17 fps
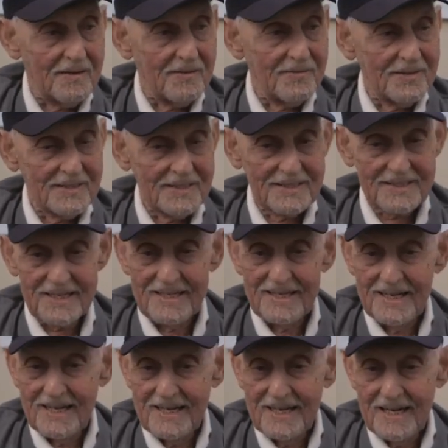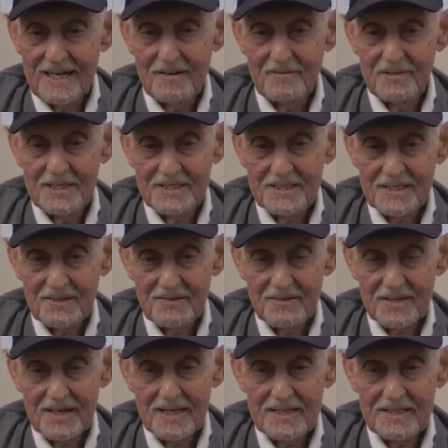everything's, everything's
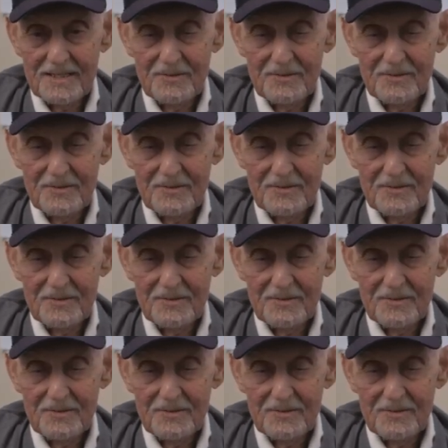going on.